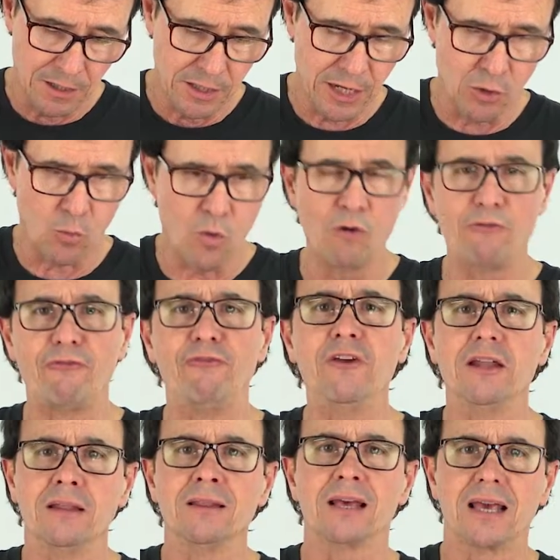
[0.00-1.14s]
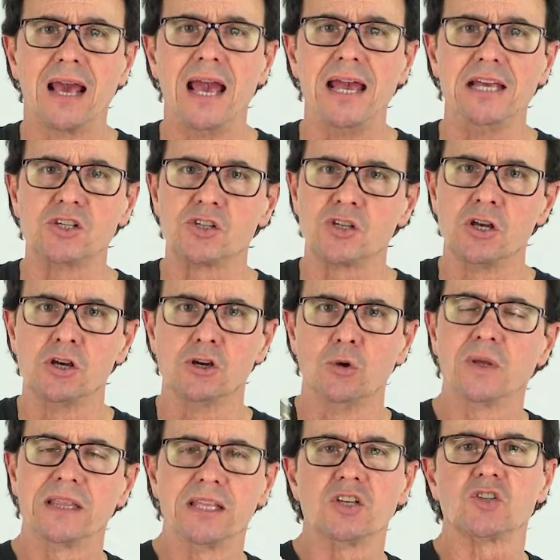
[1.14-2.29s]
it won't fit in the case
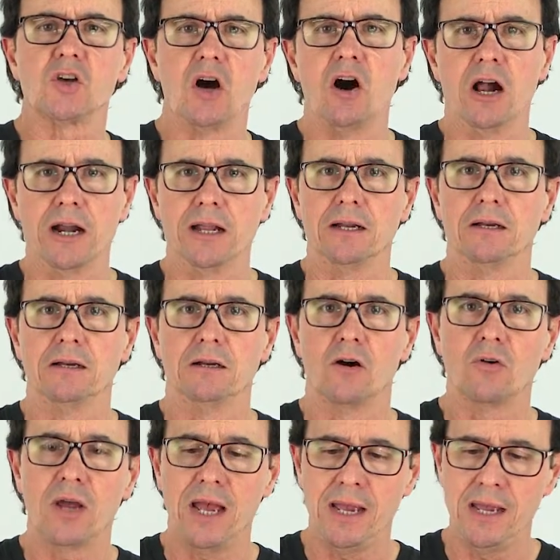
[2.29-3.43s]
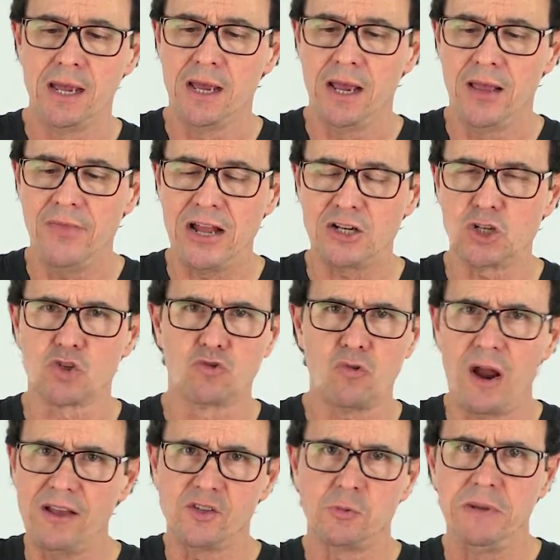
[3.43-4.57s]
with this on it, okay? And that just
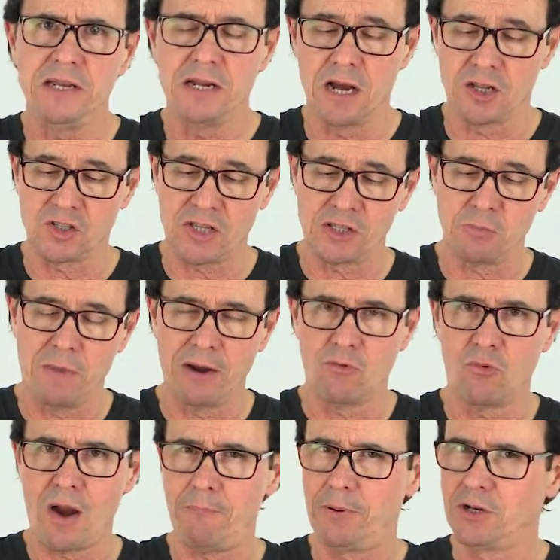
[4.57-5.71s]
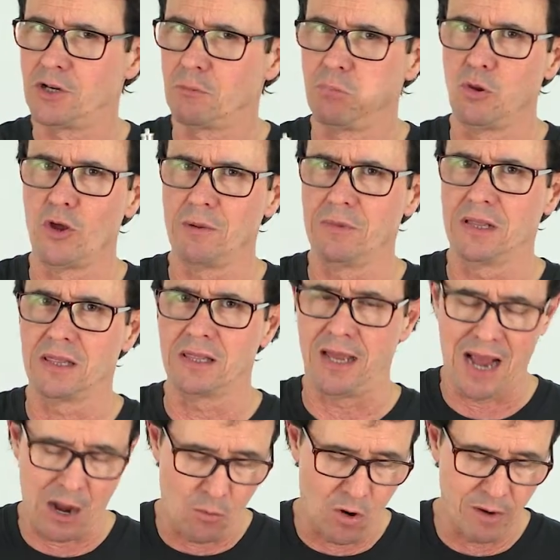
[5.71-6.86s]
drives me nuts. That's my rapid deployment
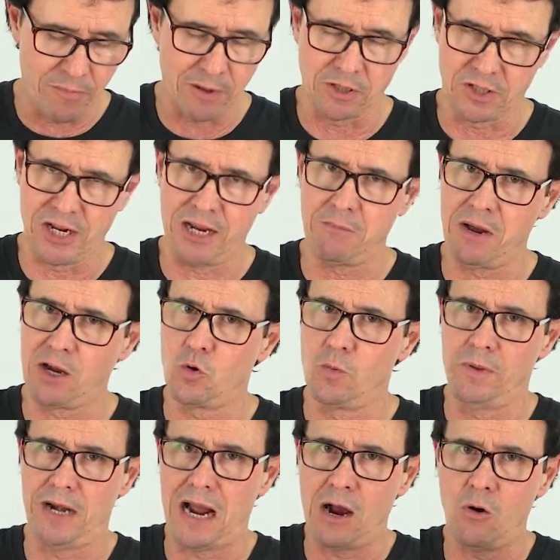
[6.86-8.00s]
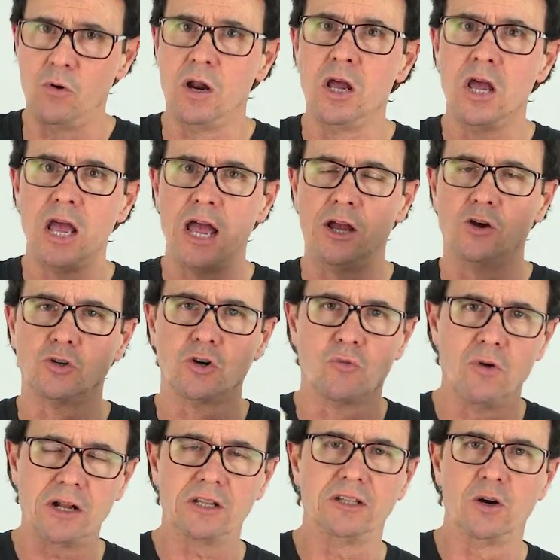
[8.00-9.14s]
thing. I want to be able to take my equipment out and go
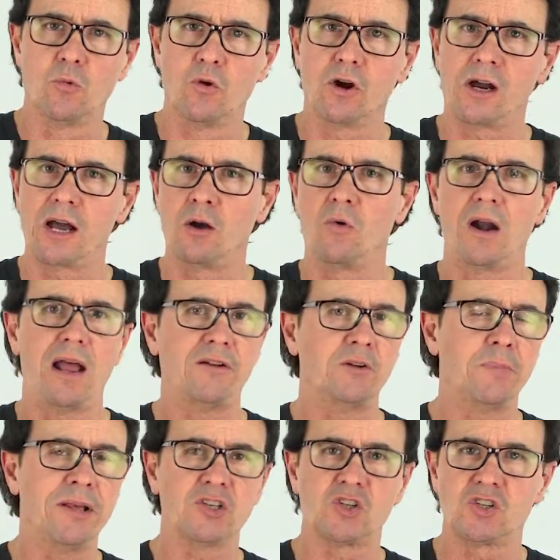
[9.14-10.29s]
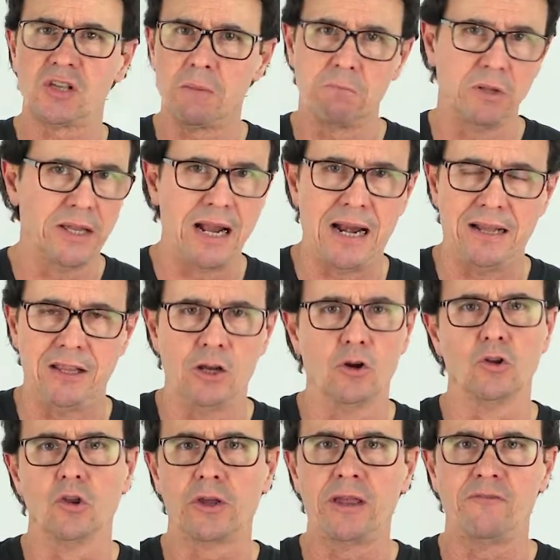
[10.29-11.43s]
directly to work. I don't want to have to be assembling anything or
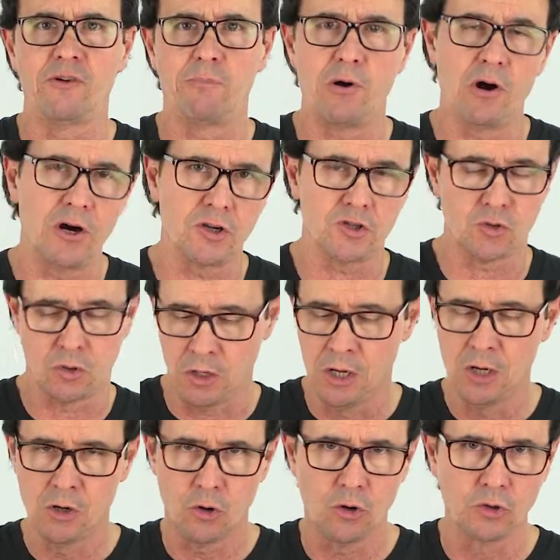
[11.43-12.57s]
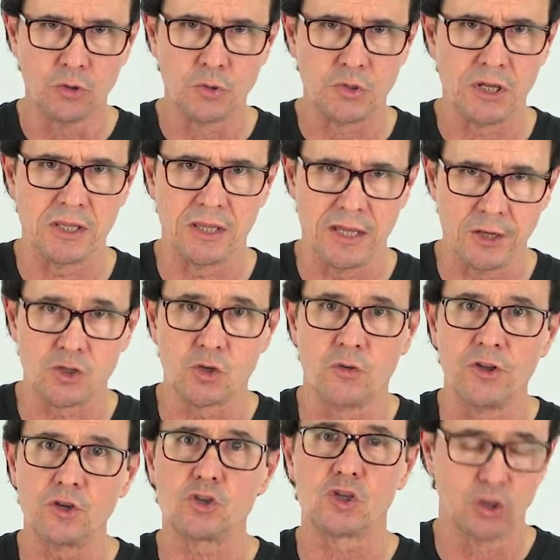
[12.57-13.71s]
looking for parts or losing things. So
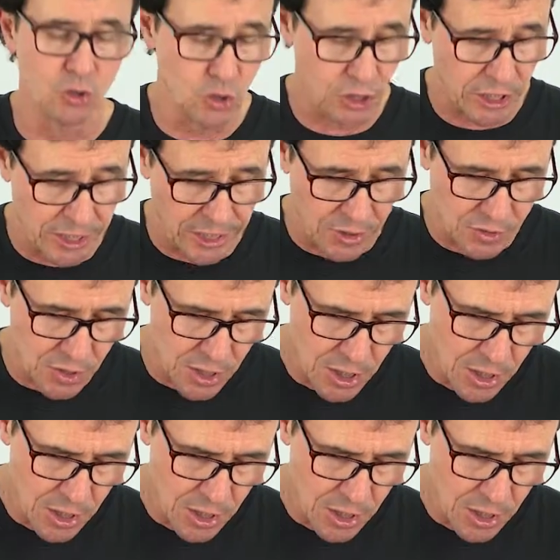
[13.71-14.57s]
their solution is,